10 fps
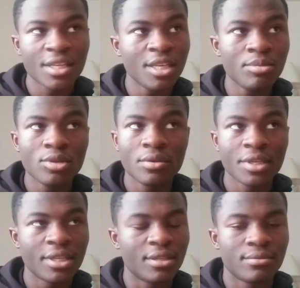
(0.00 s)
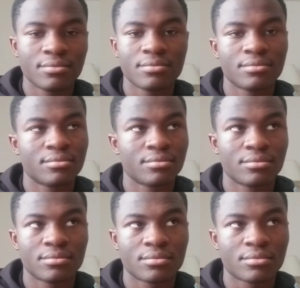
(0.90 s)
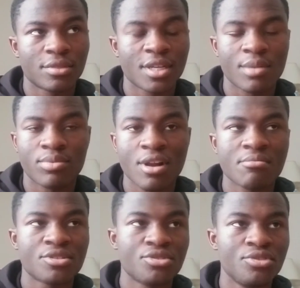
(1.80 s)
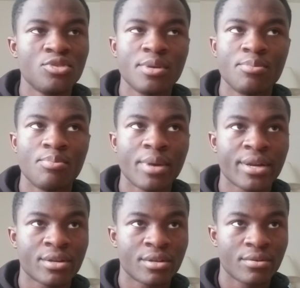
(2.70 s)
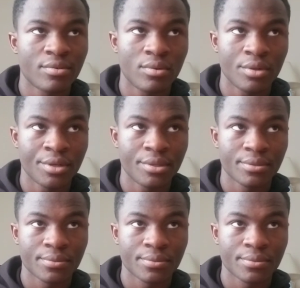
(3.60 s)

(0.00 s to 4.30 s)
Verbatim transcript: Keep doing it. And I promise you, you'll be better for it